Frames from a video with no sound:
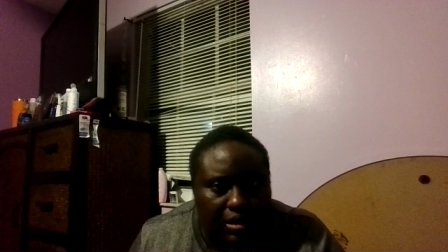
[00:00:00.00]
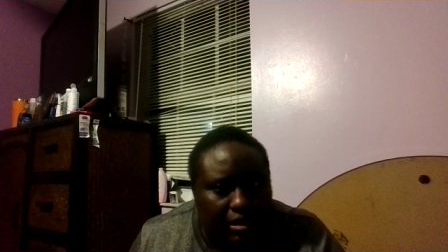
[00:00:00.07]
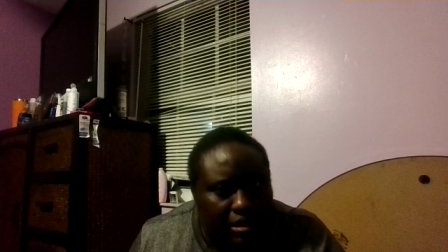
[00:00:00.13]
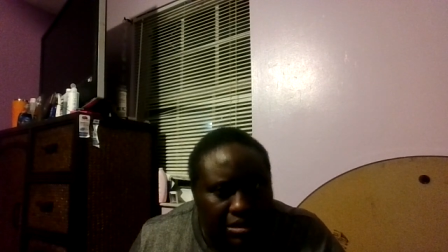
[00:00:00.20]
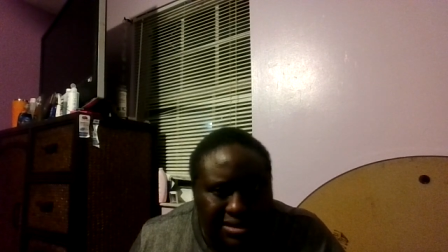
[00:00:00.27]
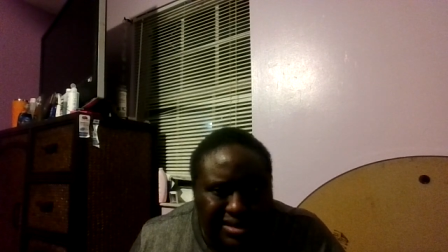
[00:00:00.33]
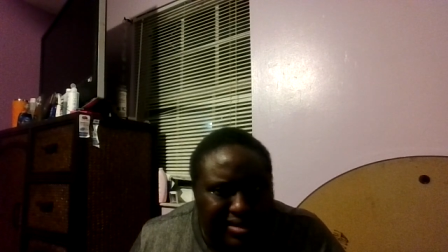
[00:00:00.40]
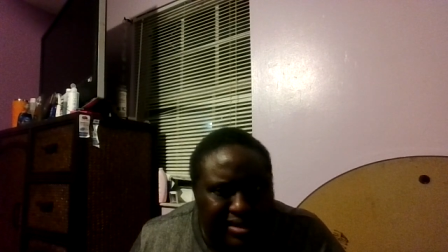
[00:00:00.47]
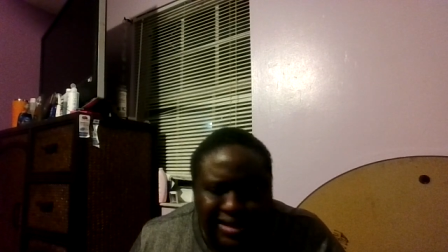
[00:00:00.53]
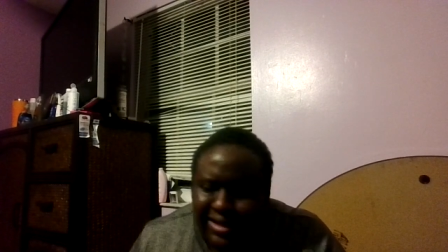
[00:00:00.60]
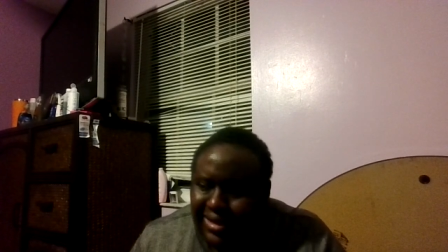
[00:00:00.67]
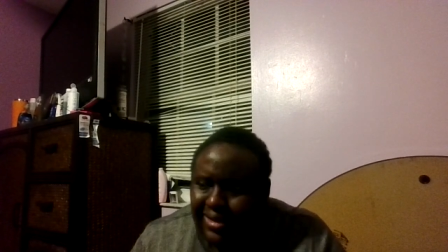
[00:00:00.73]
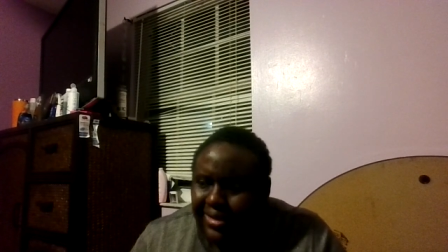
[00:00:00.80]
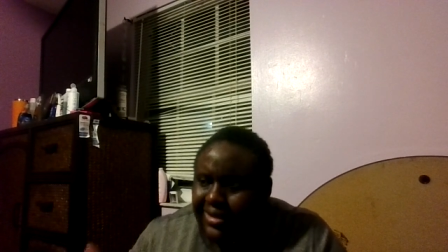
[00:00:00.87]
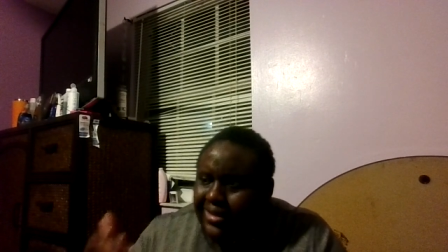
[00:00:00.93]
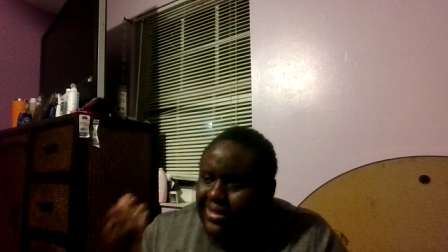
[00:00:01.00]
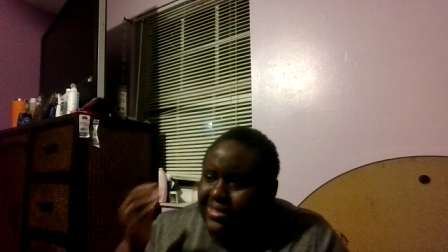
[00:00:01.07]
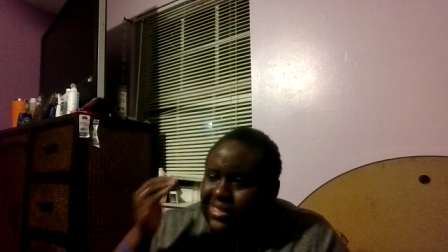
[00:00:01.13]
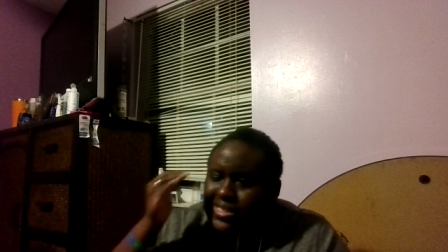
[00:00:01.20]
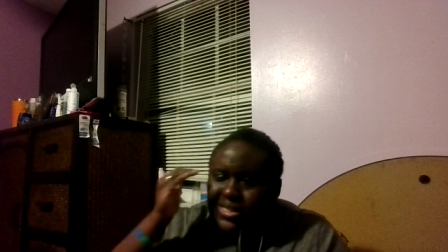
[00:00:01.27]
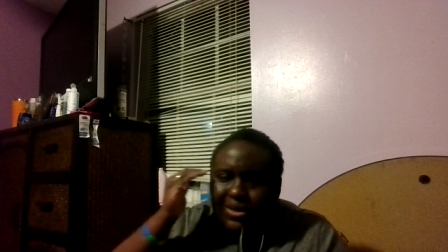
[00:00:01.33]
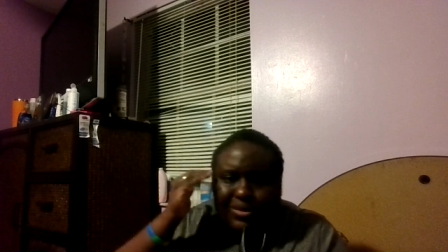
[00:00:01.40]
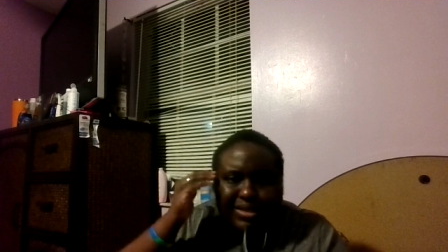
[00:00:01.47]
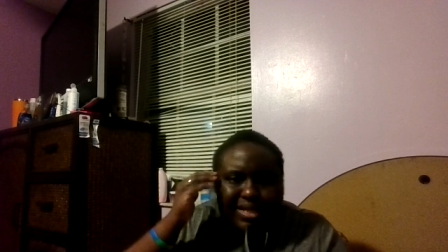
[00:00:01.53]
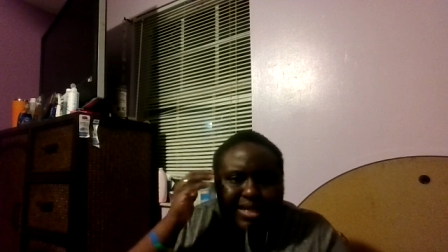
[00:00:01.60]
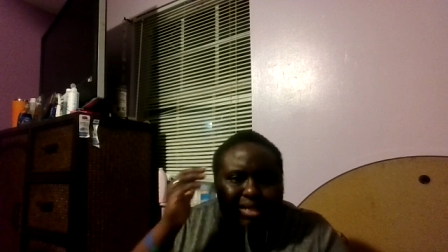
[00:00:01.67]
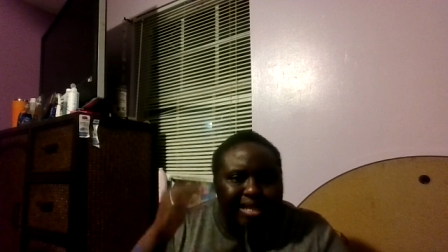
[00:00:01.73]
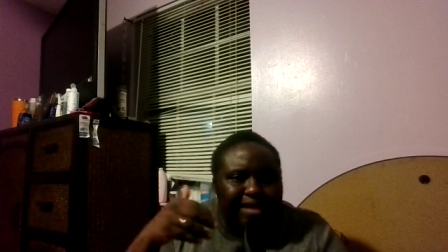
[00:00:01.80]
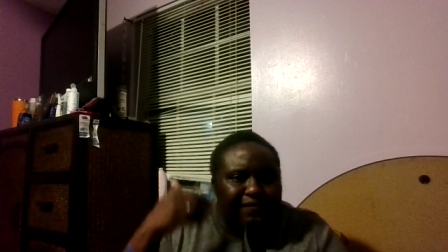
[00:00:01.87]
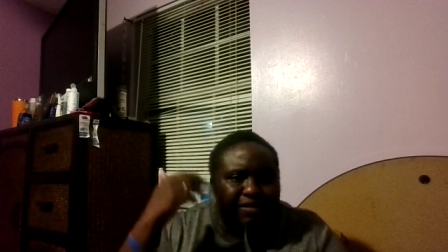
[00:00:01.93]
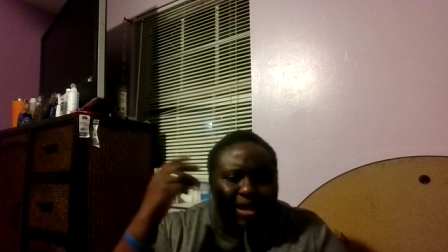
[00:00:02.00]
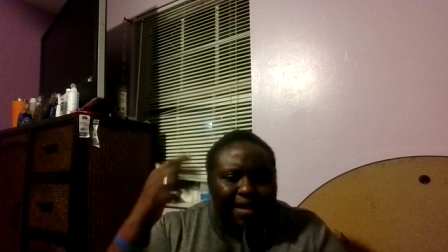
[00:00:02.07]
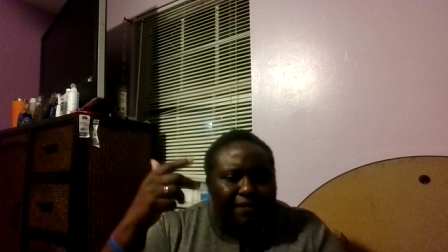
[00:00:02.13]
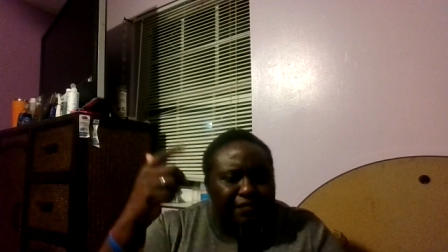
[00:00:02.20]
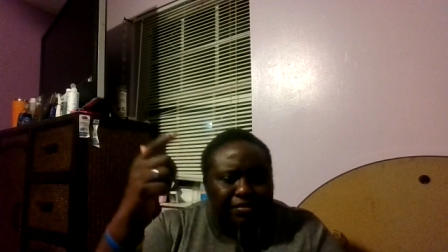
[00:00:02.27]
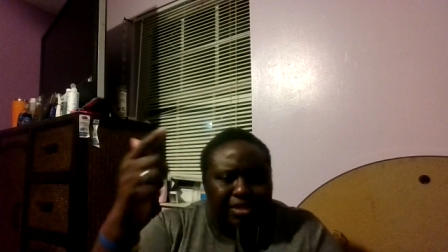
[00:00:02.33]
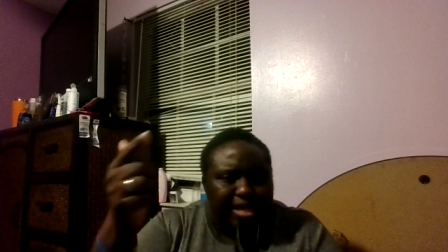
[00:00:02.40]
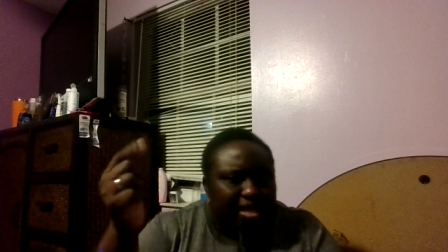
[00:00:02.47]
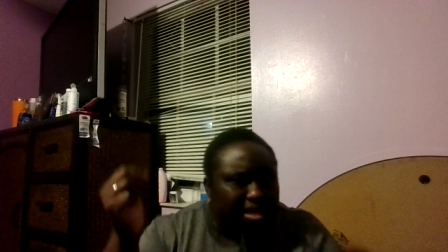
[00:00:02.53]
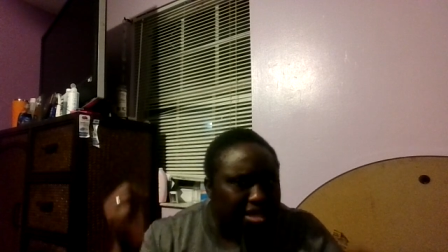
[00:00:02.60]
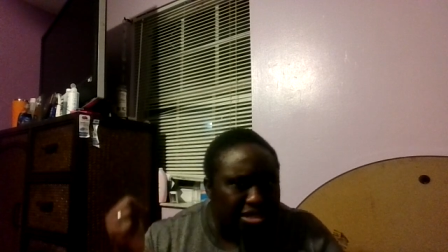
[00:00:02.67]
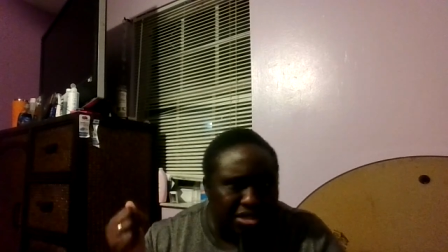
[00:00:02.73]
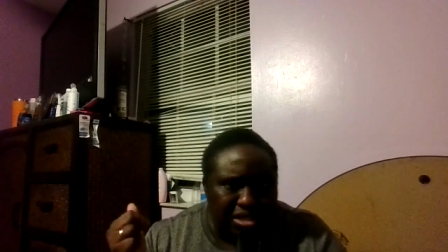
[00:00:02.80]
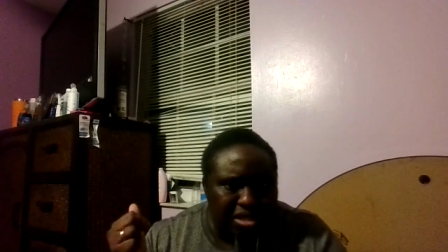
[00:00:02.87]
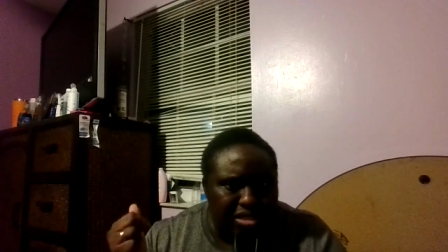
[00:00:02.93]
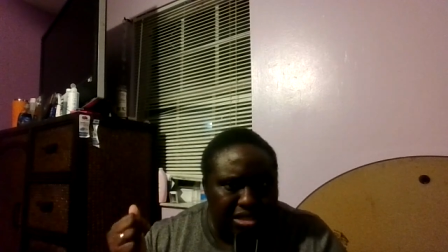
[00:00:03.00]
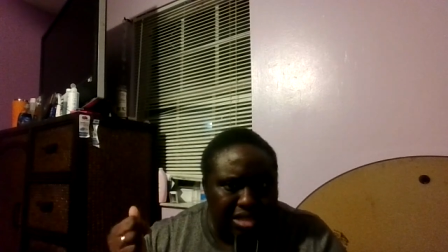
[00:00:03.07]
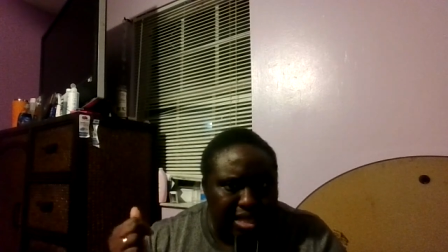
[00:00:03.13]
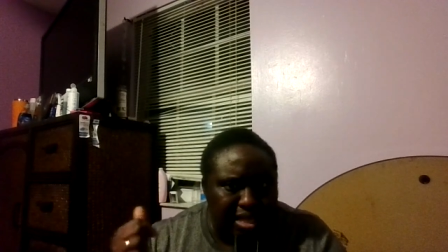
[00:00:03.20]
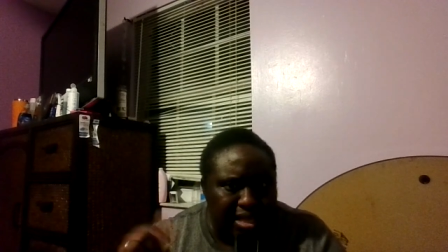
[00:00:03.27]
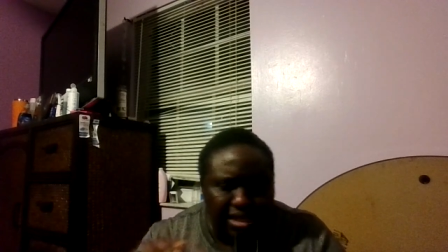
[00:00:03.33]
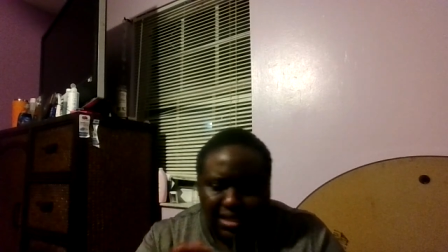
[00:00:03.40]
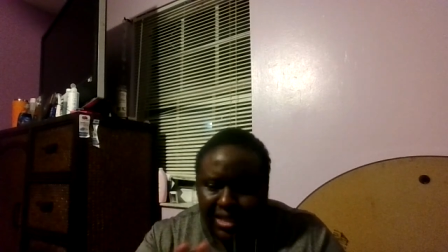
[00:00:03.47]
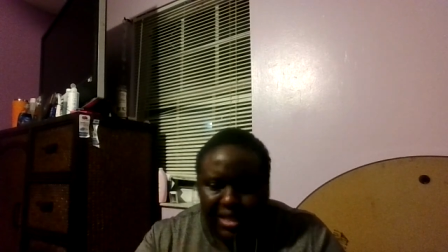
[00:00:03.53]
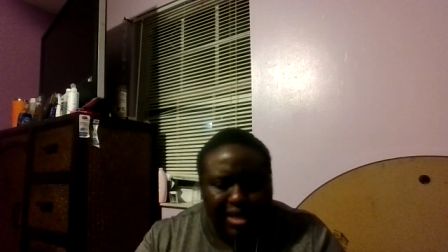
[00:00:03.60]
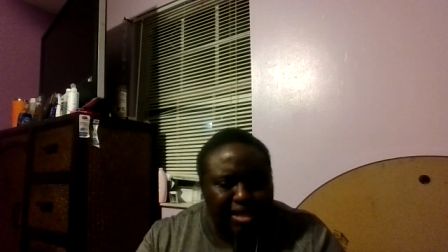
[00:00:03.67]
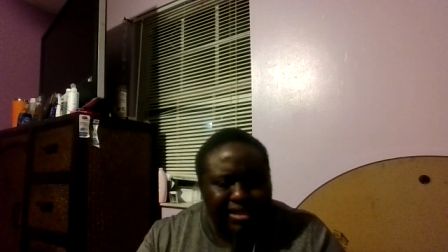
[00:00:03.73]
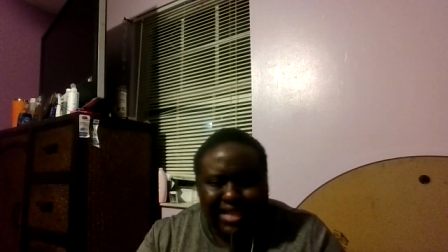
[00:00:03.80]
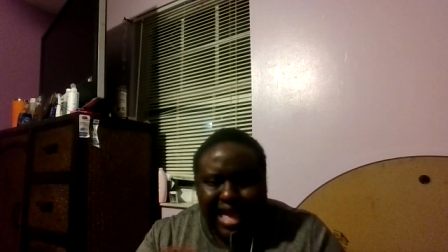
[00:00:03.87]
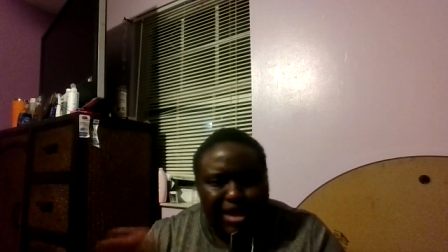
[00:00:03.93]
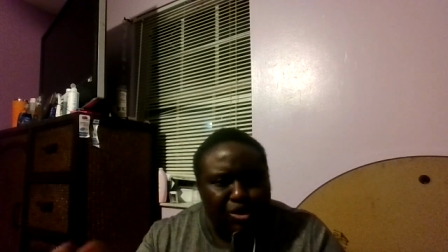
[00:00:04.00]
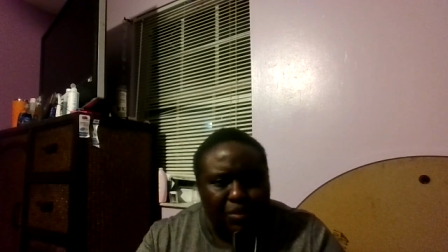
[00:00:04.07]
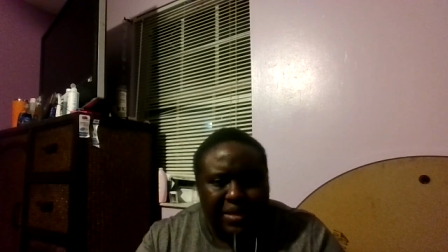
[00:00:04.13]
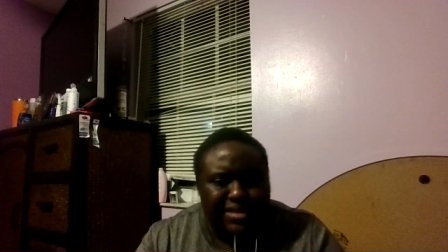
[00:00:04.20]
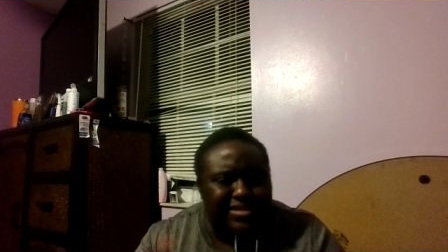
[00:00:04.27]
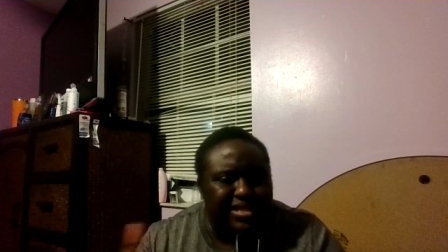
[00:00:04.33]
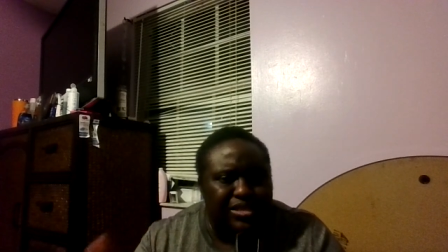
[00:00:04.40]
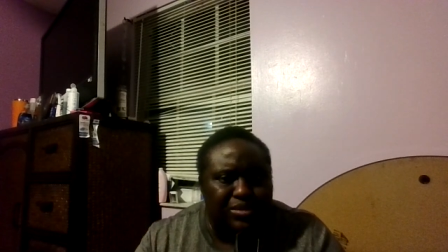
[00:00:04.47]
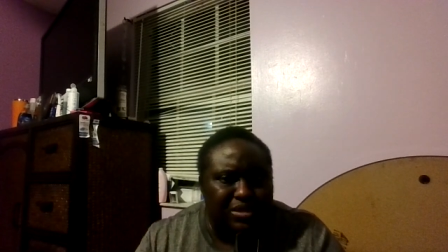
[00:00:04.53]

Is it? So the level of thinking she's thinking that don't make sense.